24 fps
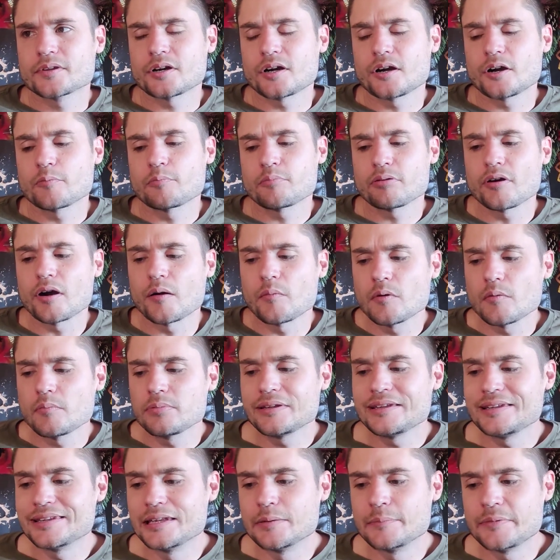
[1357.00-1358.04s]
are
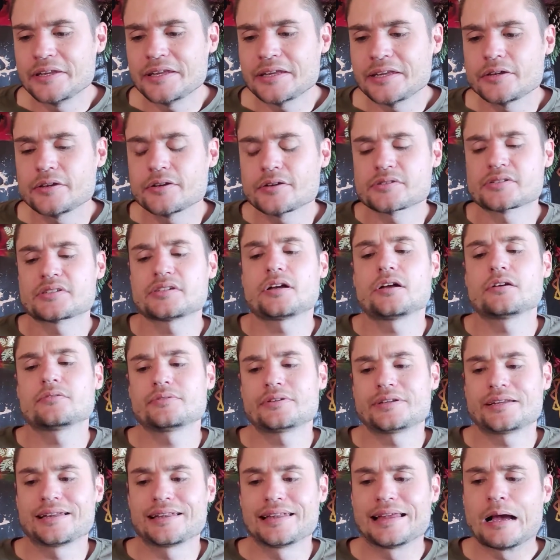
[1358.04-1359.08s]
probably limiting
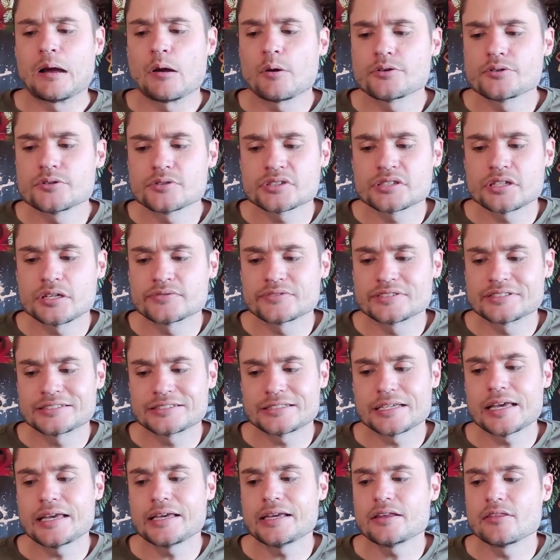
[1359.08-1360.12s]
yourself and allowing yourself to
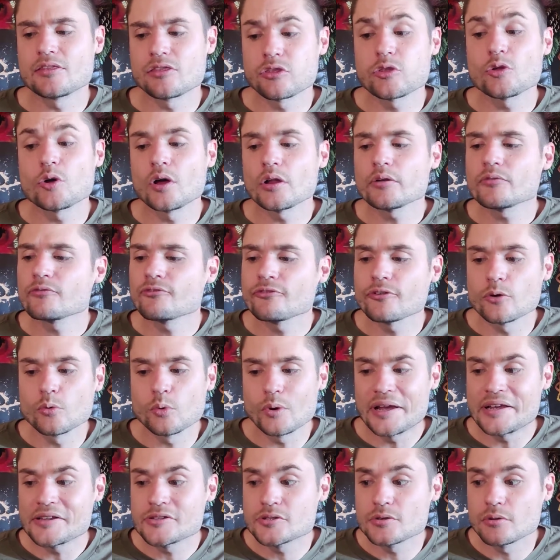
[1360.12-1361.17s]
stay in thought for
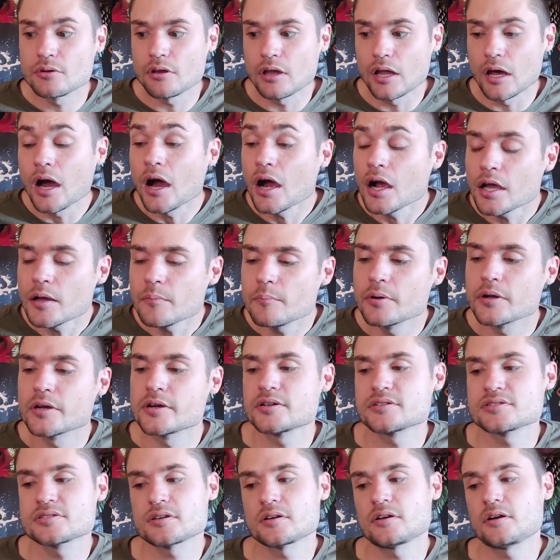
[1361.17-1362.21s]
way too long
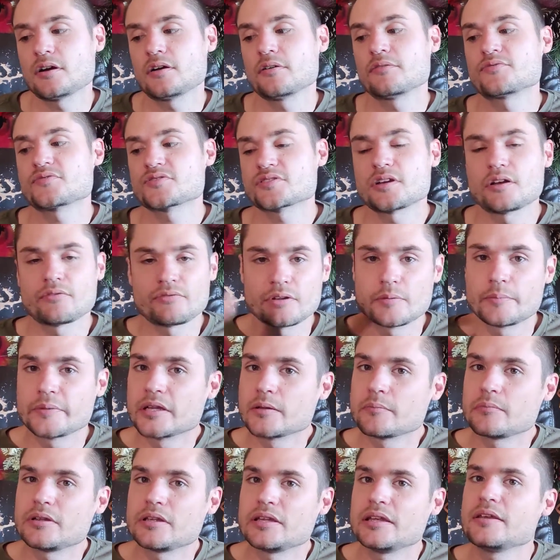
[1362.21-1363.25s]
because of self
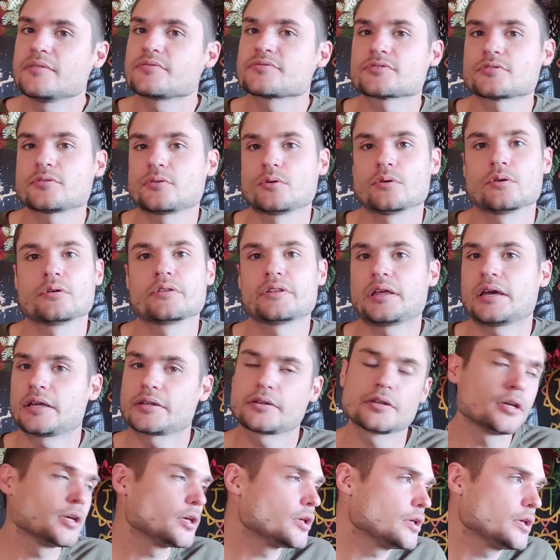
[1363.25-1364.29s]
limiting beliefs or
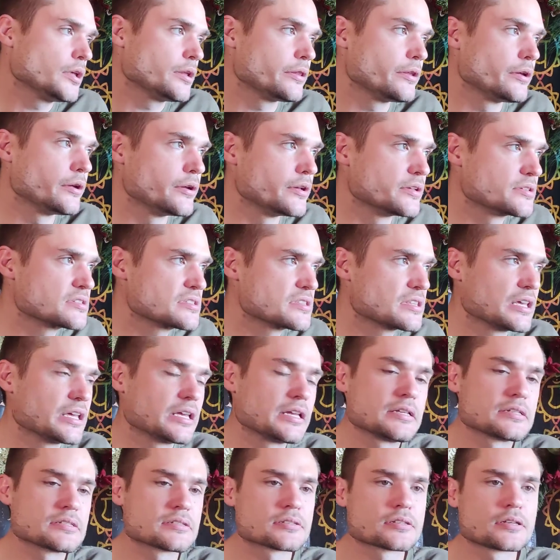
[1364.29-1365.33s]
that there is
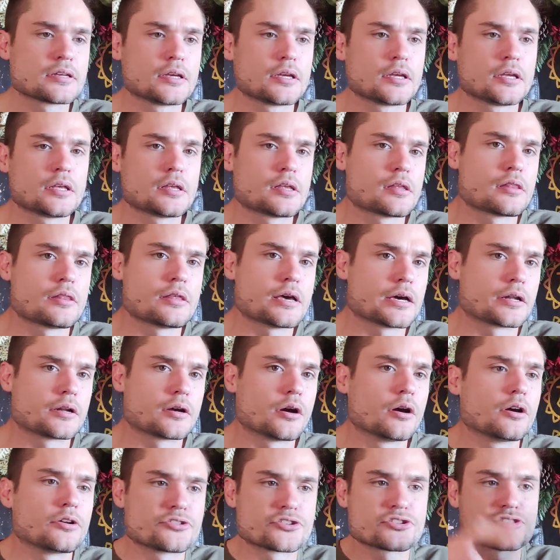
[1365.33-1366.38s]
things that
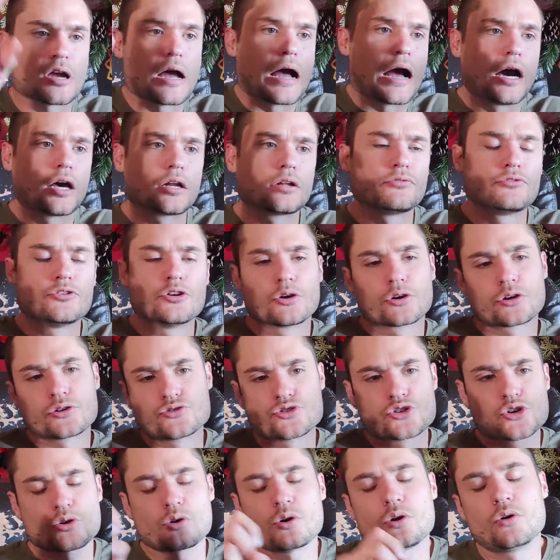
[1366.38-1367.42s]
are just out of your
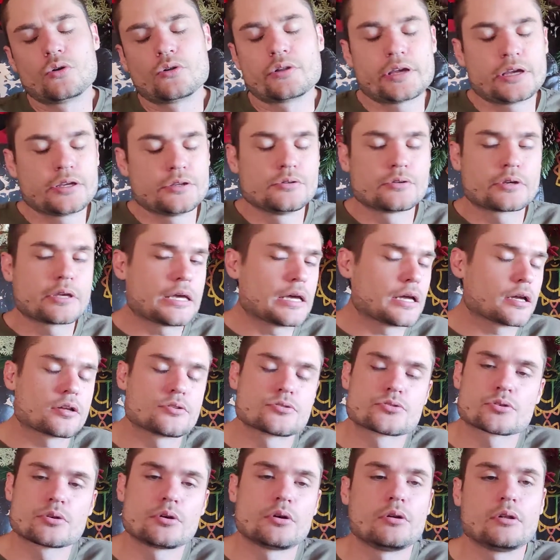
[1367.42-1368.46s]
control that you can't
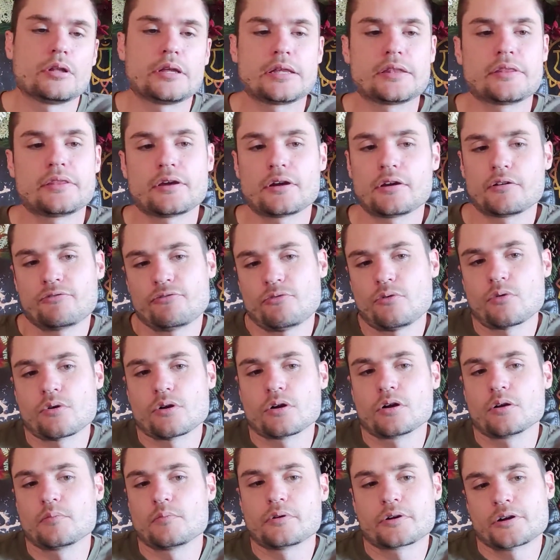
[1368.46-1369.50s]
control and
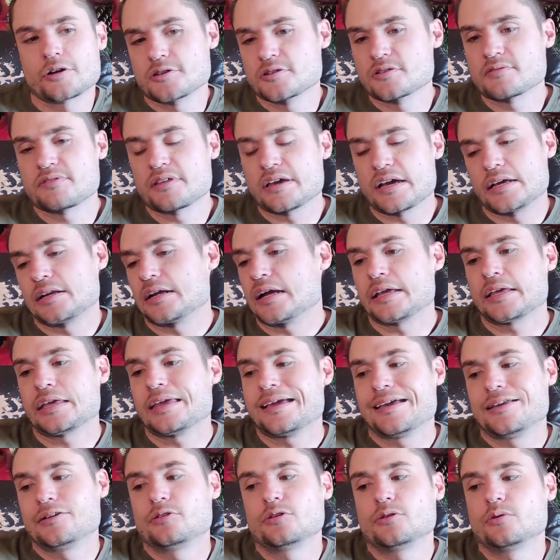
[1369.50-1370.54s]
therefore because of that I
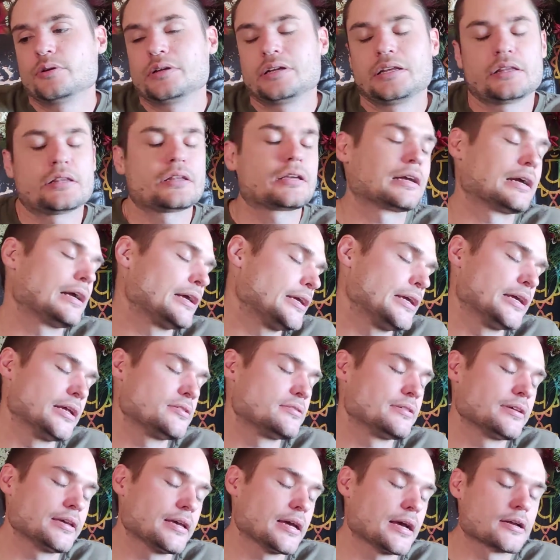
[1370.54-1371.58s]
can't do anything I can't
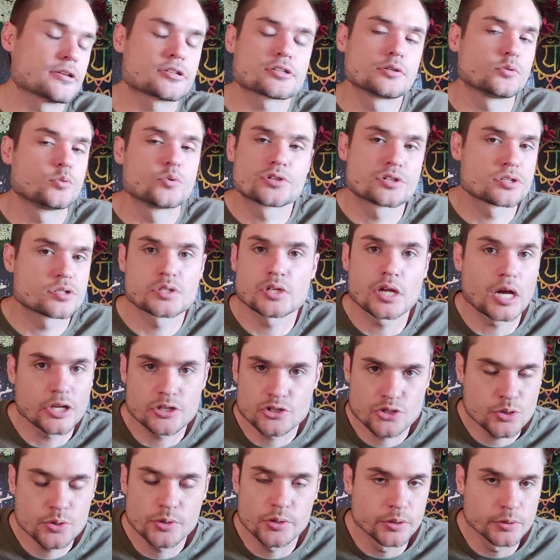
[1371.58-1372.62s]
take action which is not
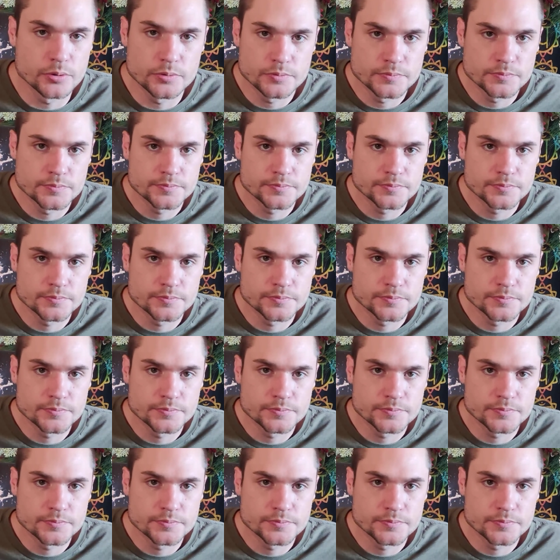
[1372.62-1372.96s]
true